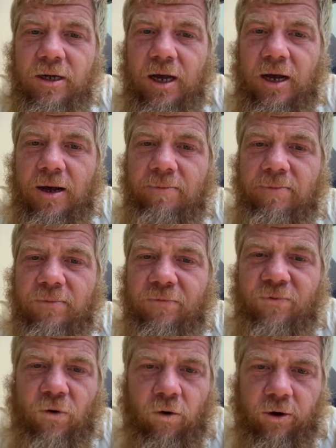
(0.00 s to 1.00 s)
um,
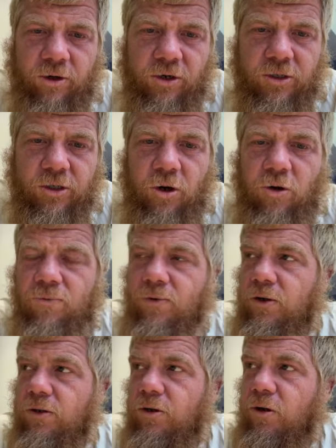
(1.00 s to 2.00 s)
foreigners
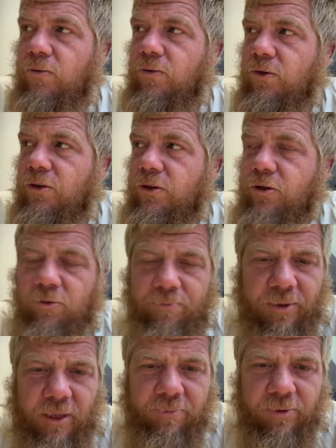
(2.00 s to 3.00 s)
over over their own
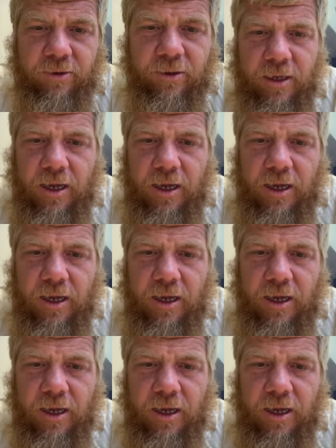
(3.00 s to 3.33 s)
people.